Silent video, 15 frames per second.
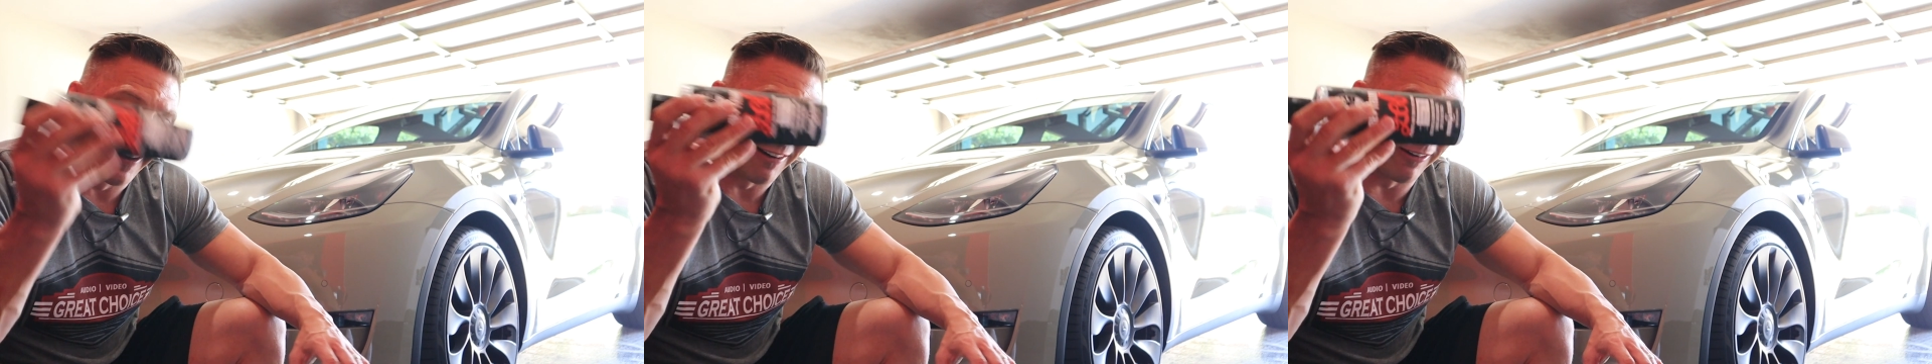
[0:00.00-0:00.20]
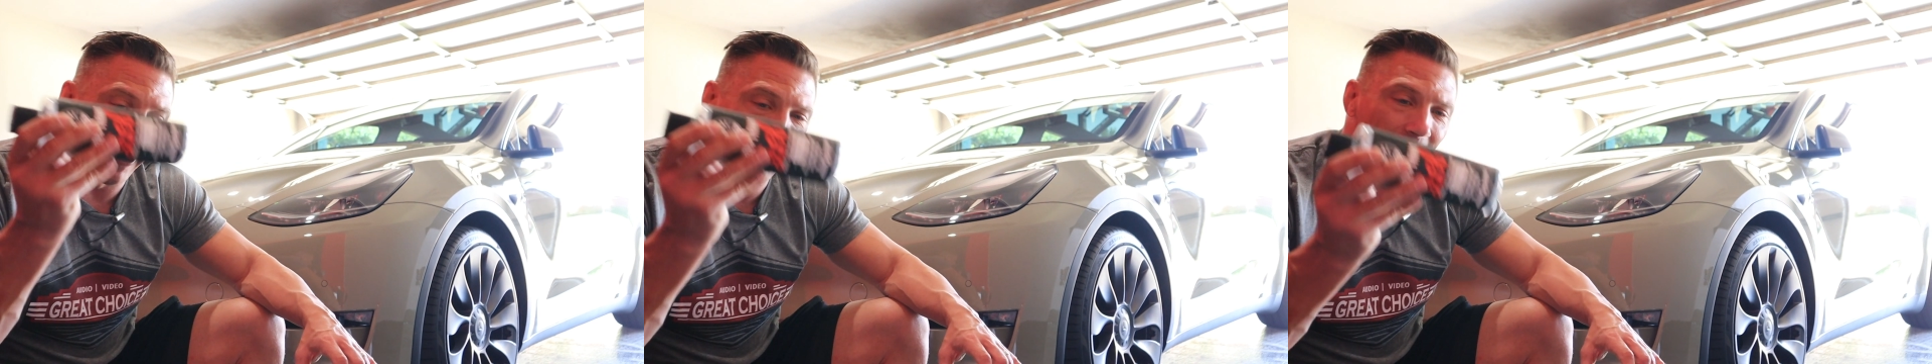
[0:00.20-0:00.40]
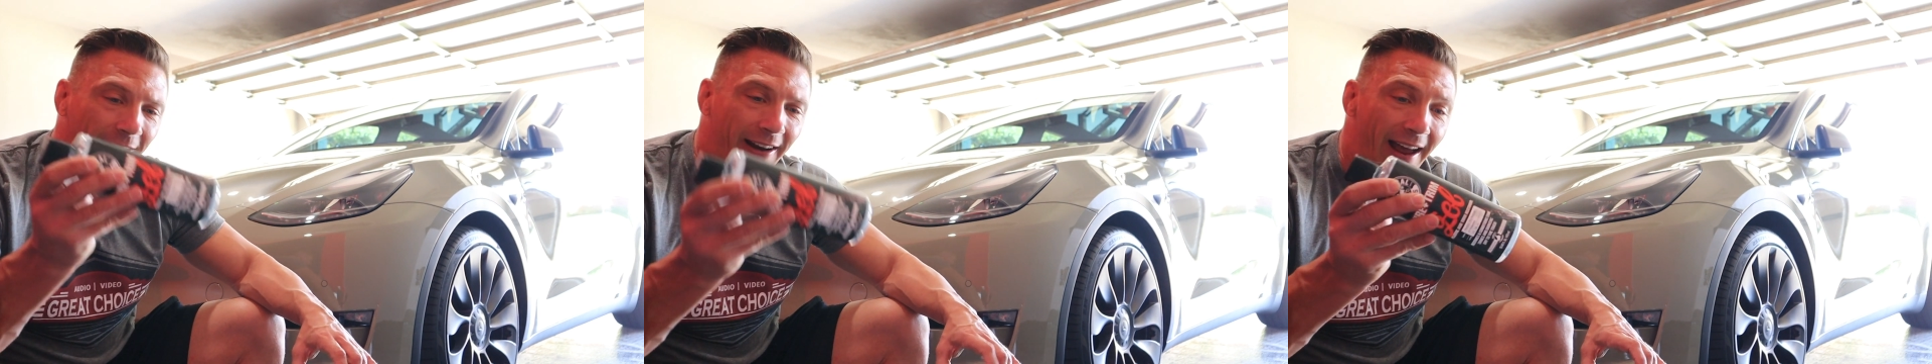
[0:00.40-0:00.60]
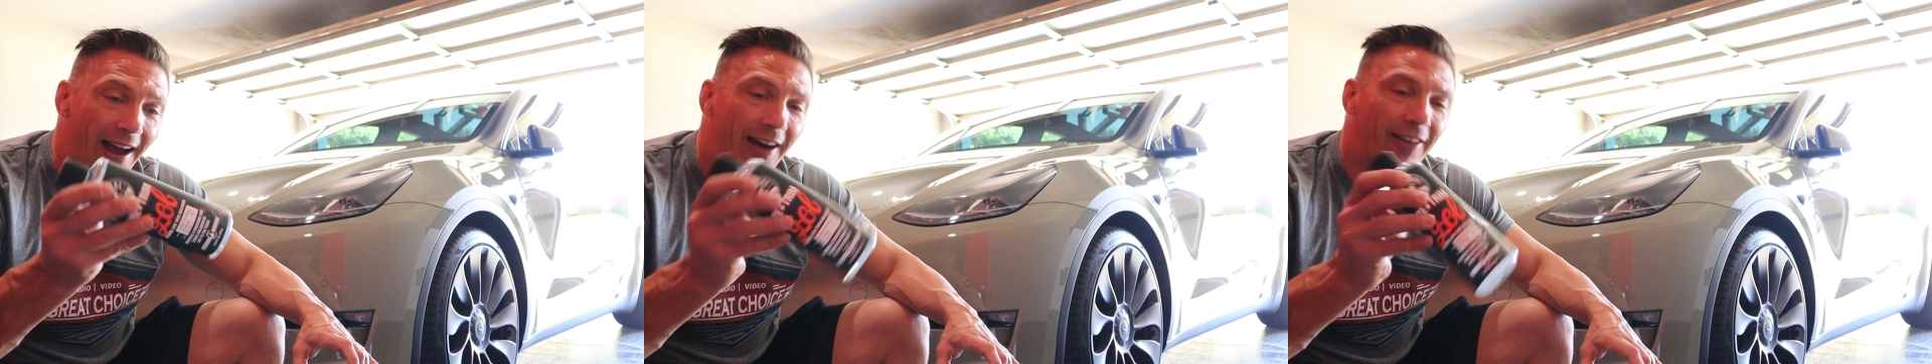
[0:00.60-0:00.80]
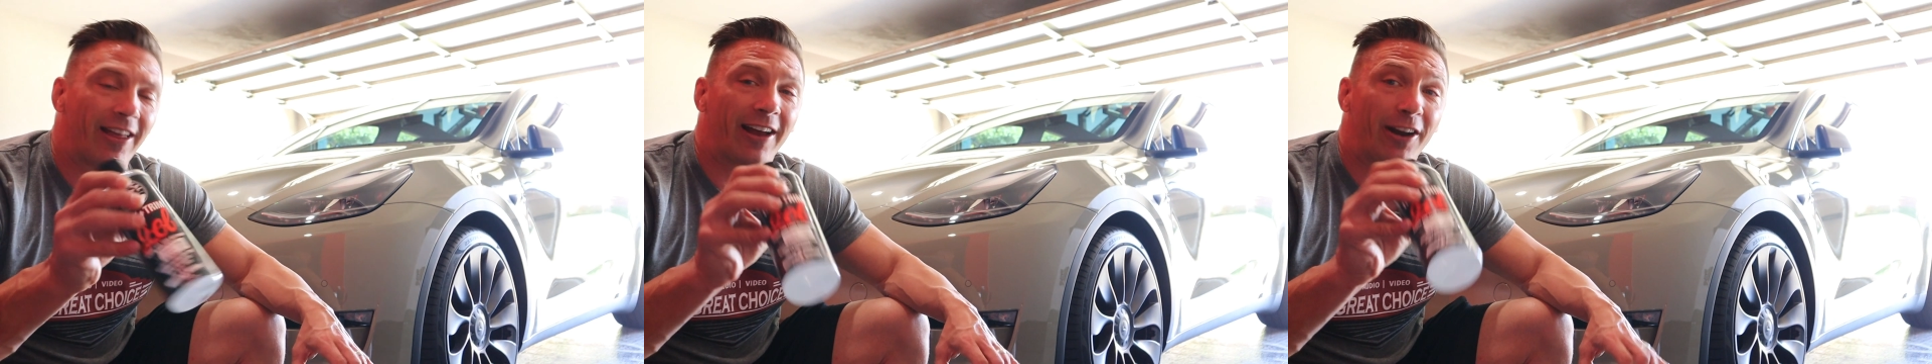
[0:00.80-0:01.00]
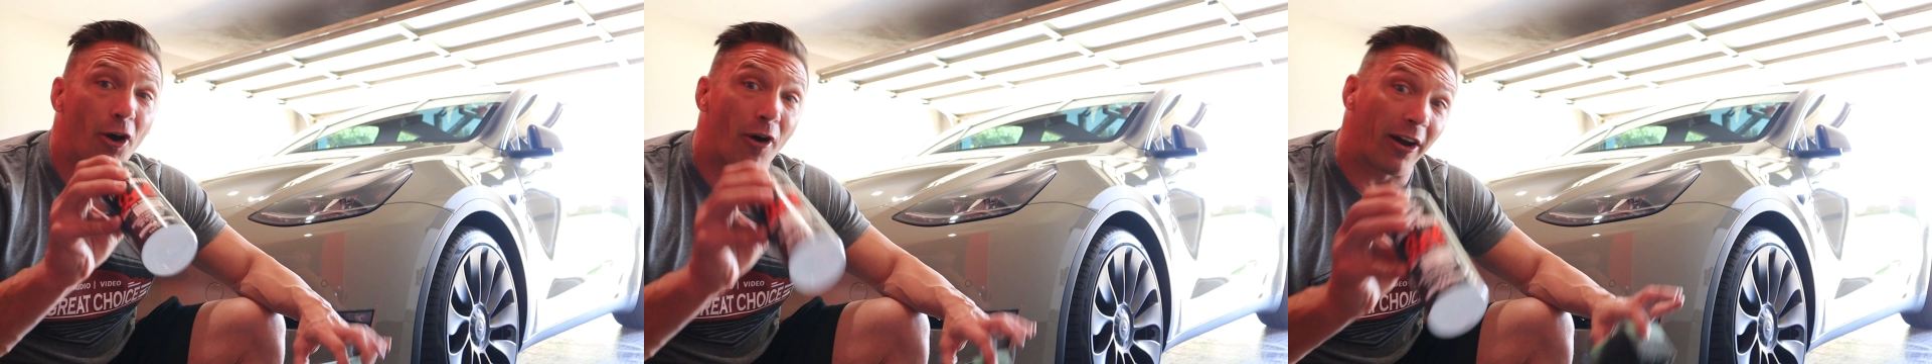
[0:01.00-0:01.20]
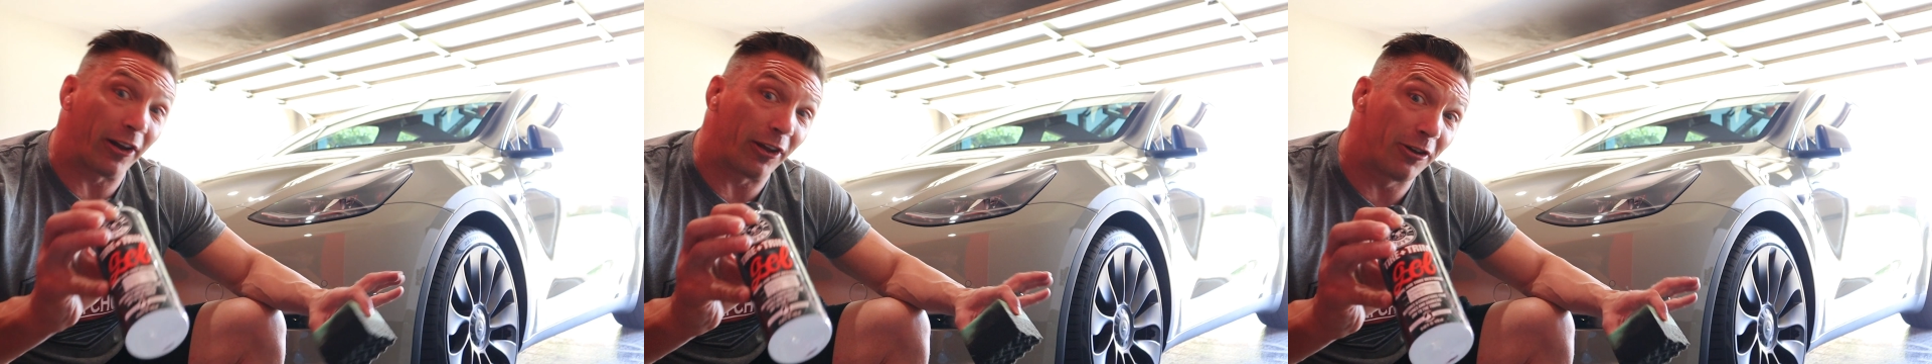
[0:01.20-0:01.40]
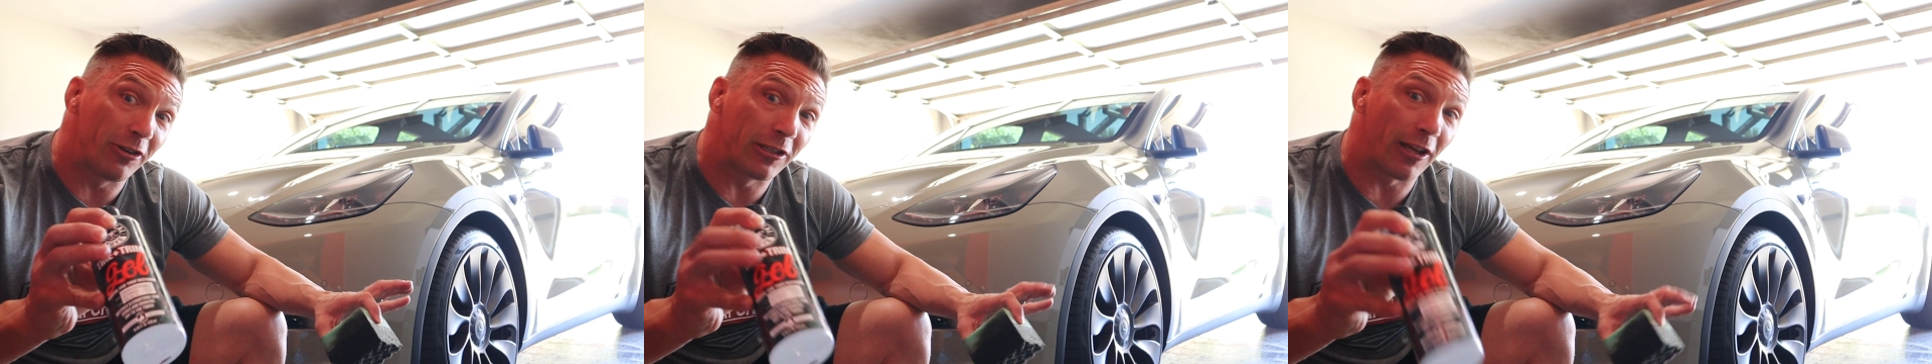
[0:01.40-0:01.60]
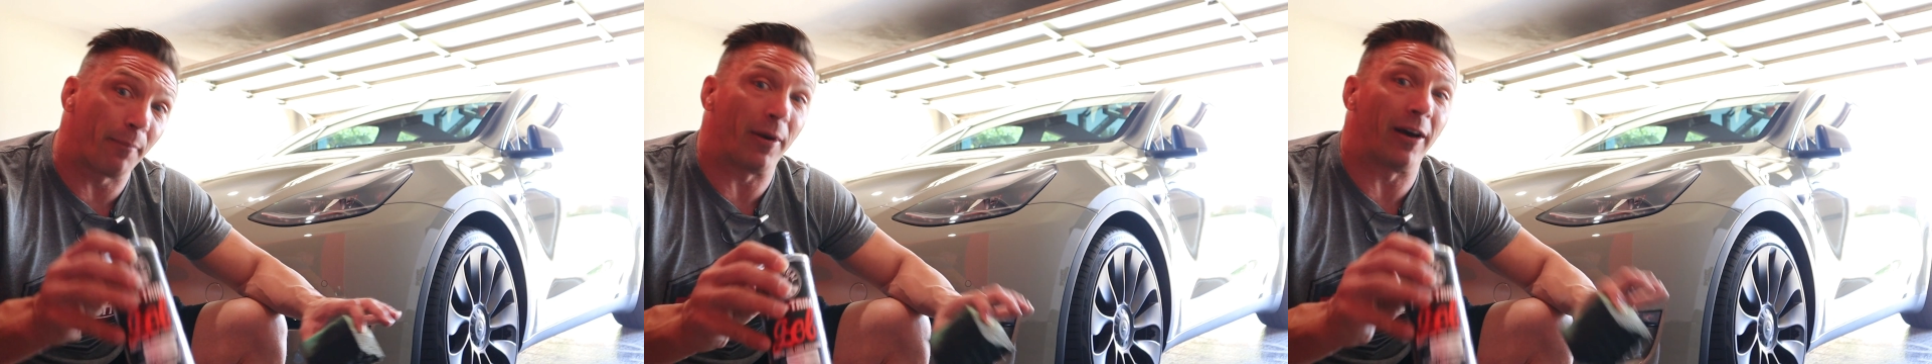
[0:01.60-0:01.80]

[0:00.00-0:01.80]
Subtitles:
love it now that I know how to use it,